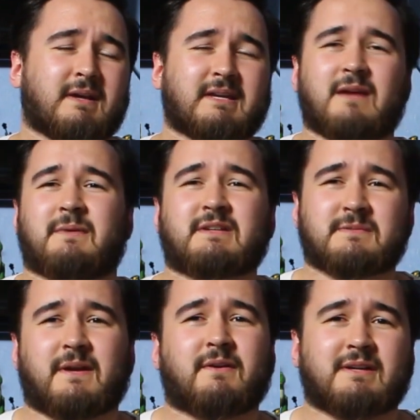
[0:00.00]
gaming
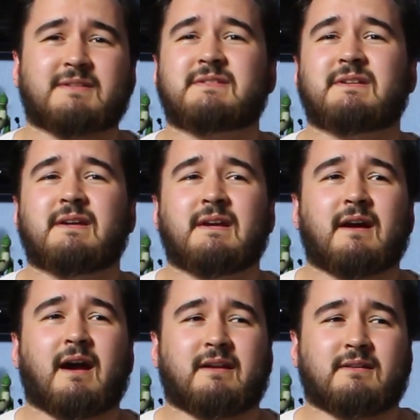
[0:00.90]
experience,
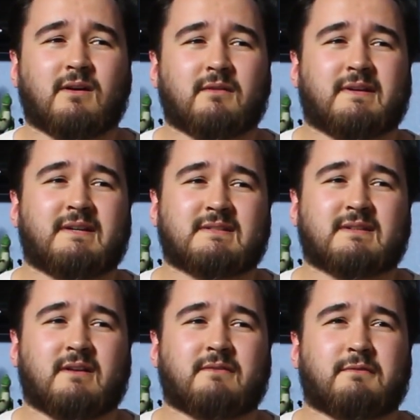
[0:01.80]
and a lot of it is
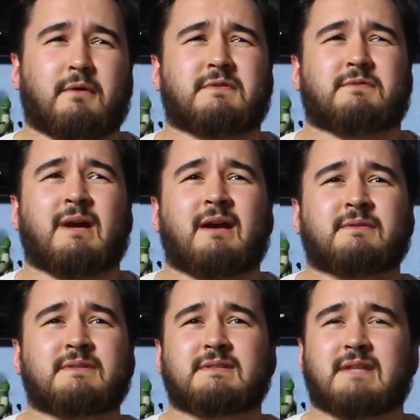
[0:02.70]
kind of revolves
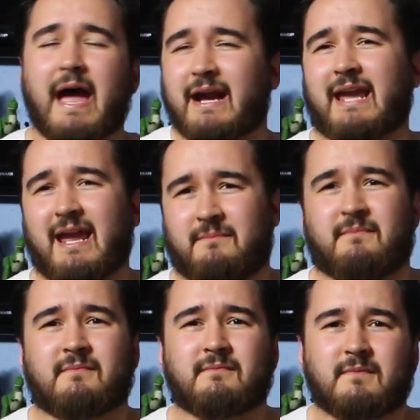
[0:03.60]
around that game,
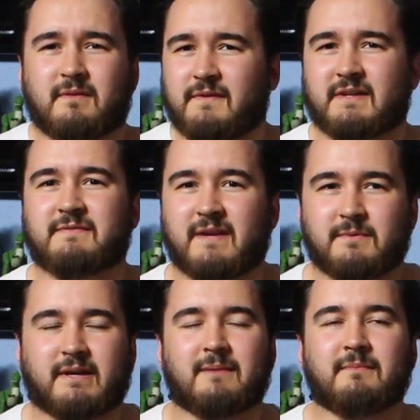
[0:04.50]
the first
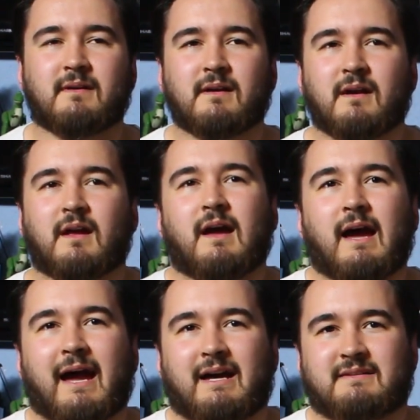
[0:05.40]
Fable game,
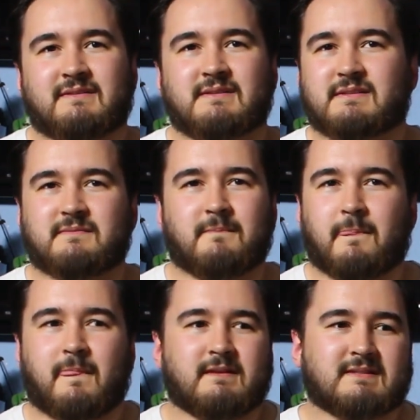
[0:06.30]
and
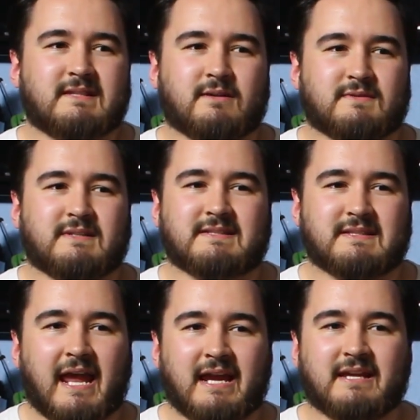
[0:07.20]
it still to this
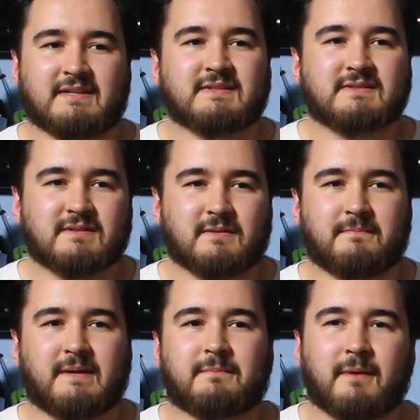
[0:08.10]
day is a
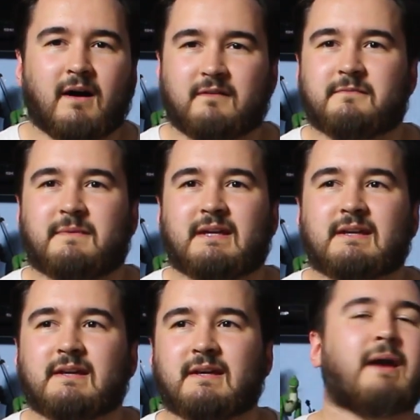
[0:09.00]
big part for me.
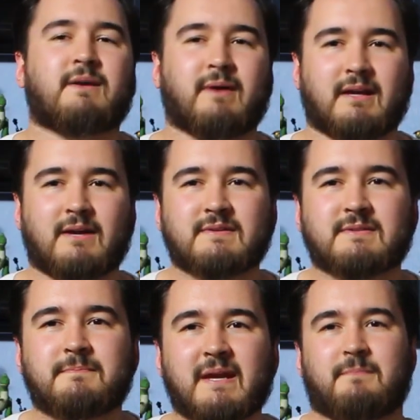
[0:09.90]
But anyway, it
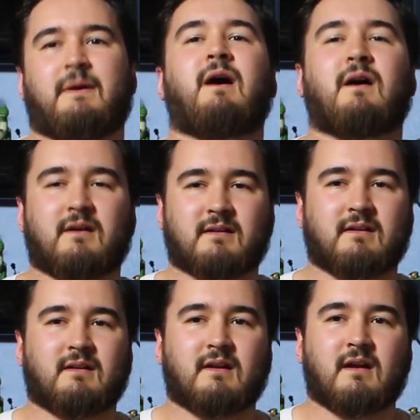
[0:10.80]
was a big part
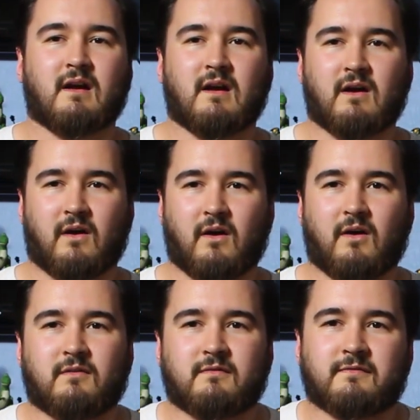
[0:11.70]

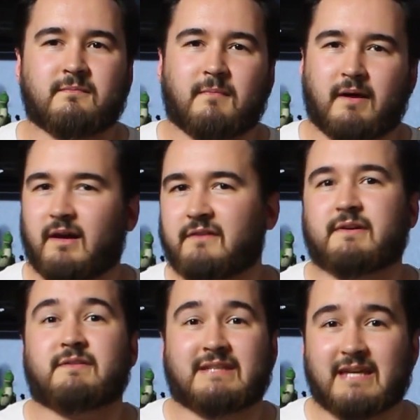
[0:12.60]
of my life
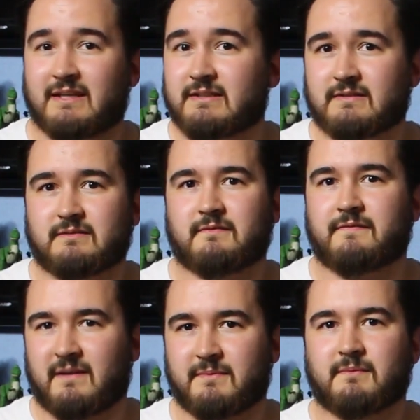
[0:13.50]
when I was a kid,
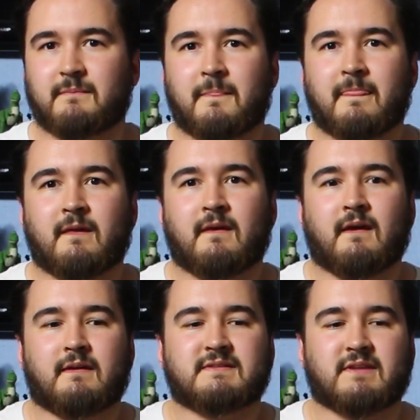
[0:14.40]
Fable.
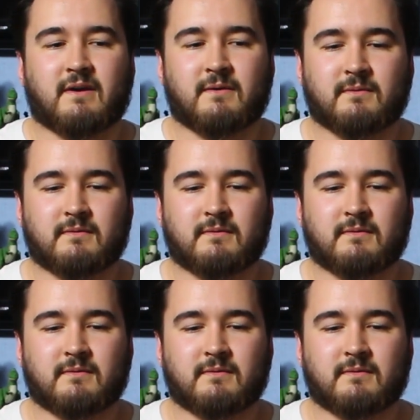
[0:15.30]
So